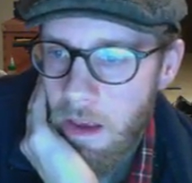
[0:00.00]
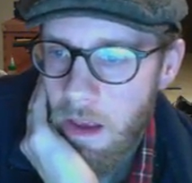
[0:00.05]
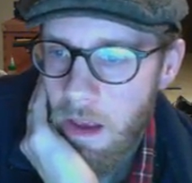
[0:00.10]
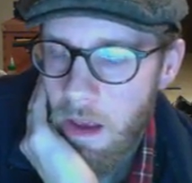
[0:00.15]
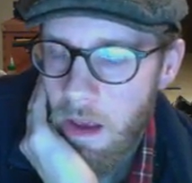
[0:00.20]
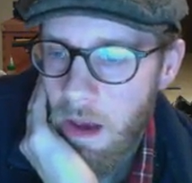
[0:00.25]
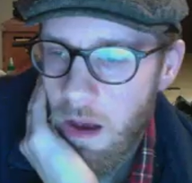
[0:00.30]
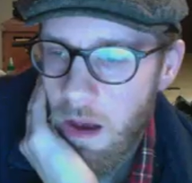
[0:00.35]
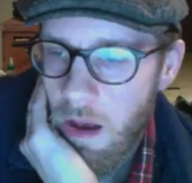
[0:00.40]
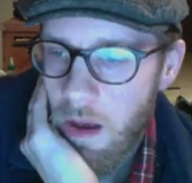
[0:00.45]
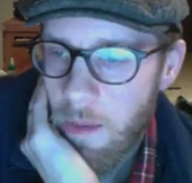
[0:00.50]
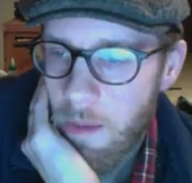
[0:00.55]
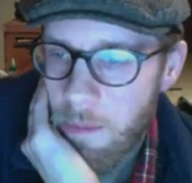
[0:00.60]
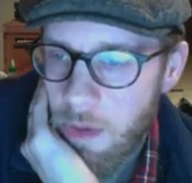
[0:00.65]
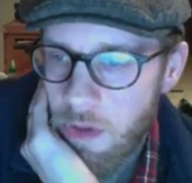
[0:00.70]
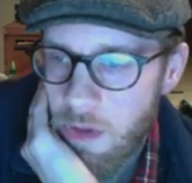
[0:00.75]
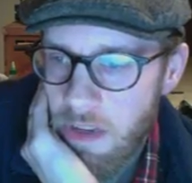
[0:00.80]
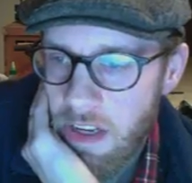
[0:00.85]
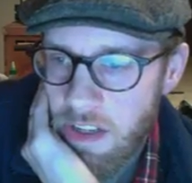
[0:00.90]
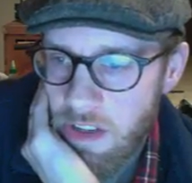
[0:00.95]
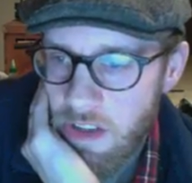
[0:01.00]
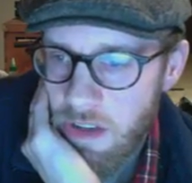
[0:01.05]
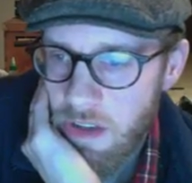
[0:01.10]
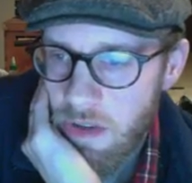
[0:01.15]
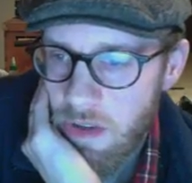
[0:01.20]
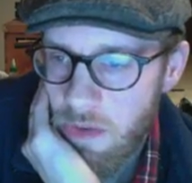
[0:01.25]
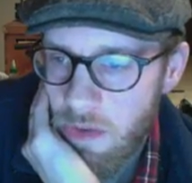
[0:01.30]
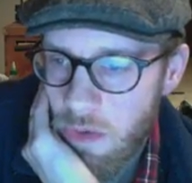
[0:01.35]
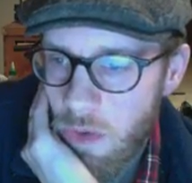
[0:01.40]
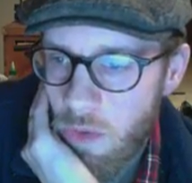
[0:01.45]
Mutation
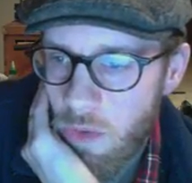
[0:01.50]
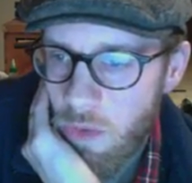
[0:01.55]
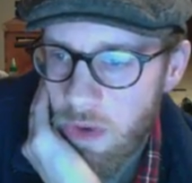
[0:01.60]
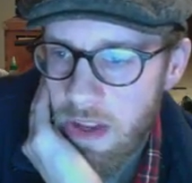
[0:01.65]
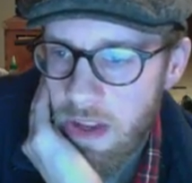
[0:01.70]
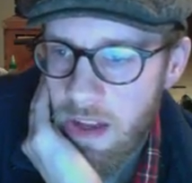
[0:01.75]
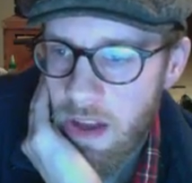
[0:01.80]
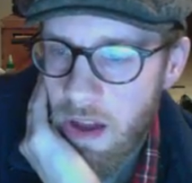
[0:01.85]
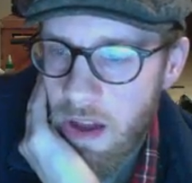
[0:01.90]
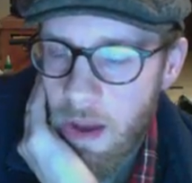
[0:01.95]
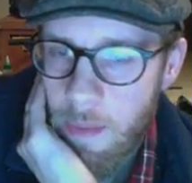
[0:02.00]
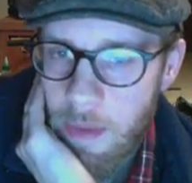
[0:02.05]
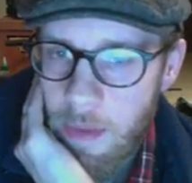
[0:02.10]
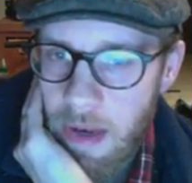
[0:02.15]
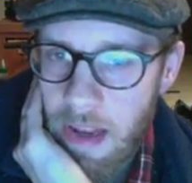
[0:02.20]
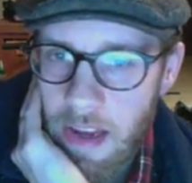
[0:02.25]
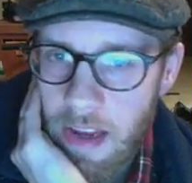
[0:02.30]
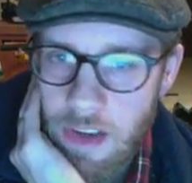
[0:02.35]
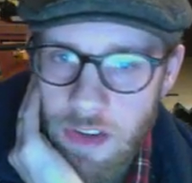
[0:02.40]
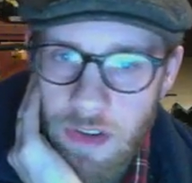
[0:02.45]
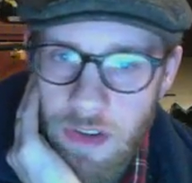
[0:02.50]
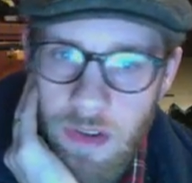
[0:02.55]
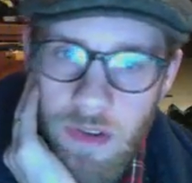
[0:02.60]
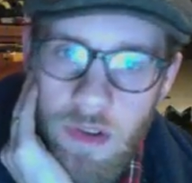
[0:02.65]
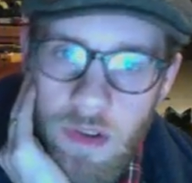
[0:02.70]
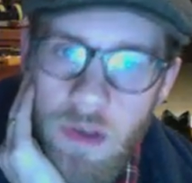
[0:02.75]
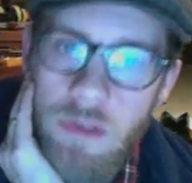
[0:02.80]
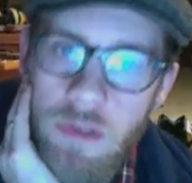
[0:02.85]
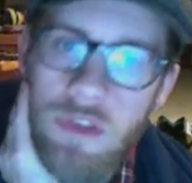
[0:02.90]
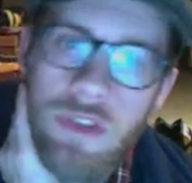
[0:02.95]
and recombination.
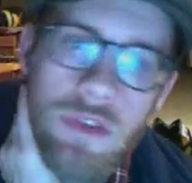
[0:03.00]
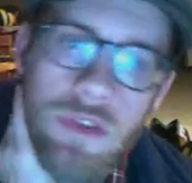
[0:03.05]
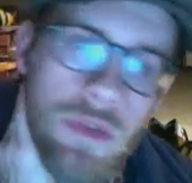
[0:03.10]
Those two